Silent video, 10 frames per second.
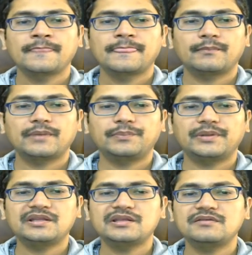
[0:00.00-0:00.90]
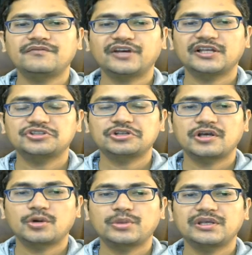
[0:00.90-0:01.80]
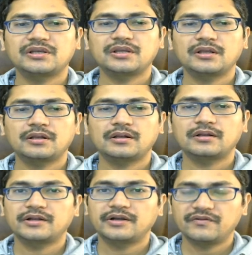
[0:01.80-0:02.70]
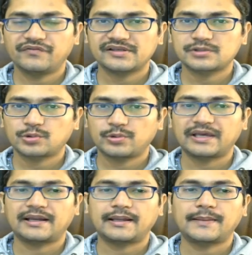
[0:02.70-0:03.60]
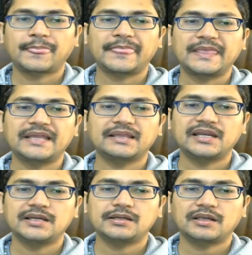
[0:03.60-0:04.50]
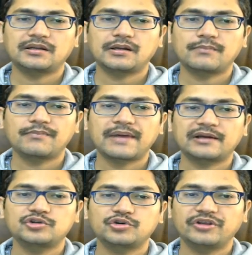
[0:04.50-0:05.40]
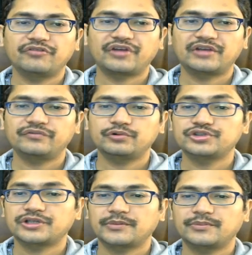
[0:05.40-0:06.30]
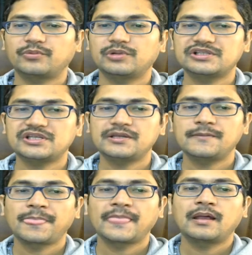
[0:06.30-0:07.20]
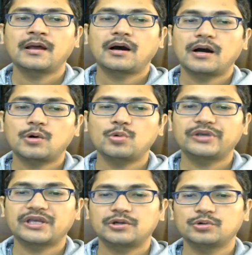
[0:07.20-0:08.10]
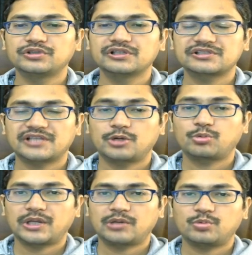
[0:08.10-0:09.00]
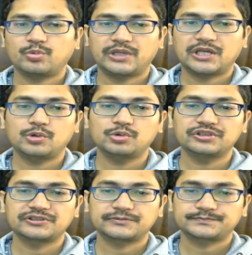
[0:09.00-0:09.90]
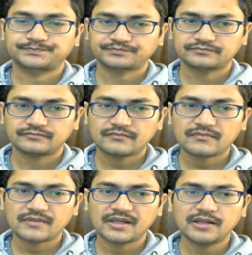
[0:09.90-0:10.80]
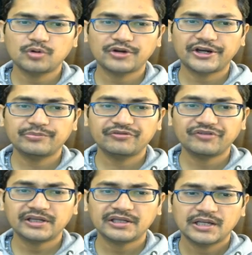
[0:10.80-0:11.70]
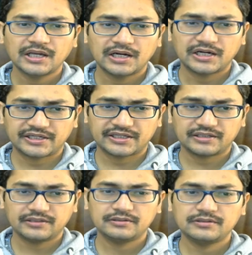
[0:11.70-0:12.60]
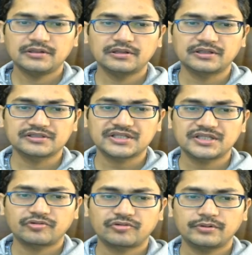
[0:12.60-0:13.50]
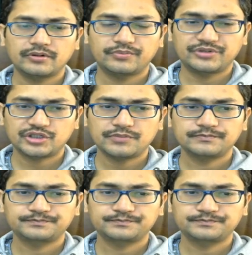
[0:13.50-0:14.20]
by playing e5 actually you are weakening the d5 square, and then knight can come back to d5 in future. But we'll see how we can do this and when we can do this. Now knight b5, take the c3 bishop.